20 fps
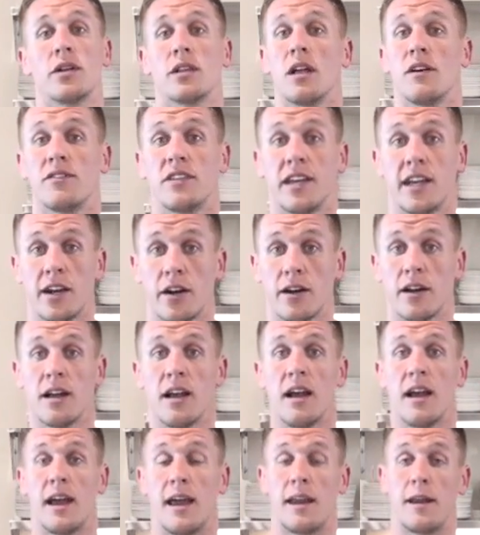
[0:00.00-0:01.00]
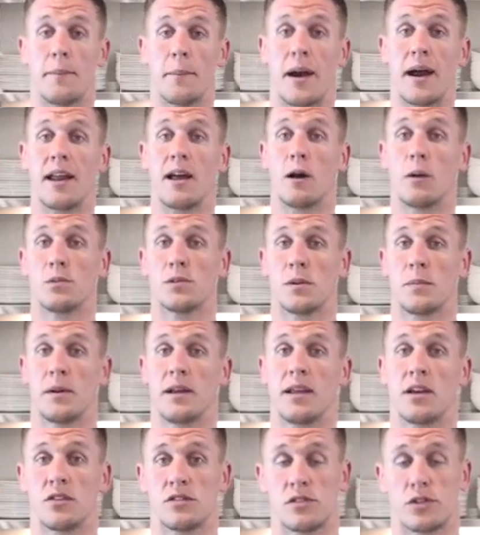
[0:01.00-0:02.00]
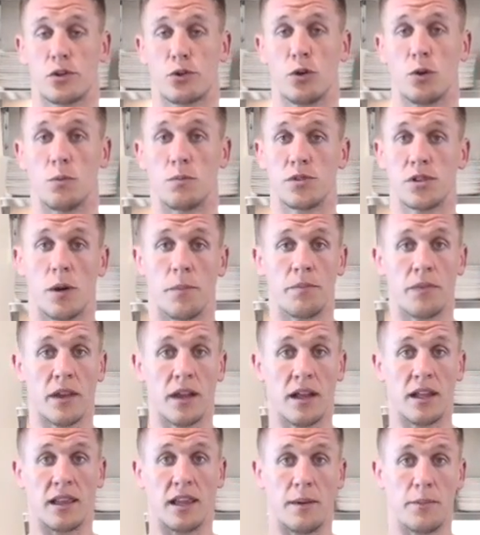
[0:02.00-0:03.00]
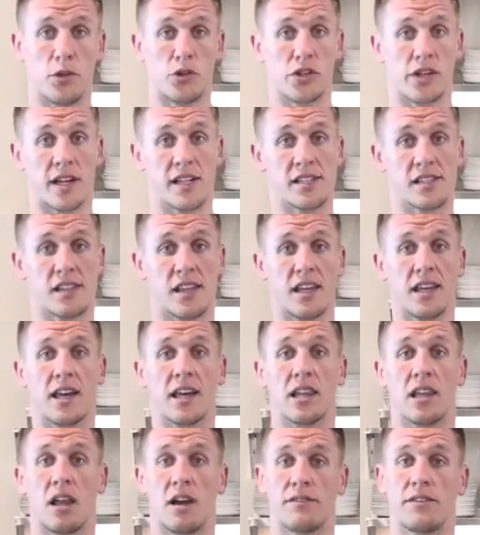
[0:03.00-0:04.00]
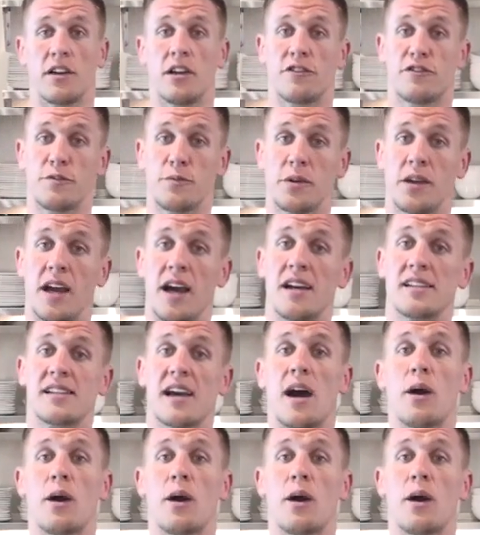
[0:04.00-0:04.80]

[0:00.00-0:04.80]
I'd love to hear it, and it might help somebody else in the group. So let me know what you guys think. I'd love to hear from you guys.